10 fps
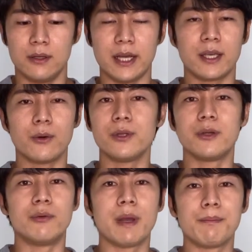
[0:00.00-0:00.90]
You know, I can
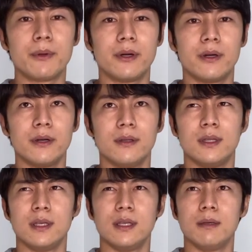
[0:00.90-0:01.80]
only remember
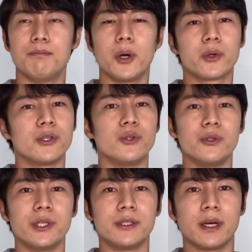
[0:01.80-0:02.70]
the Boca
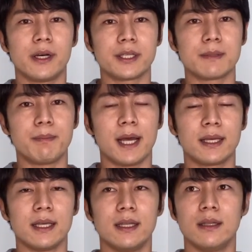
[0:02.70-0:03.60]
Junior dunks
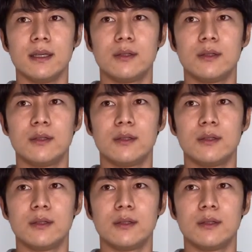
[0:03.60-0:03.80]
back in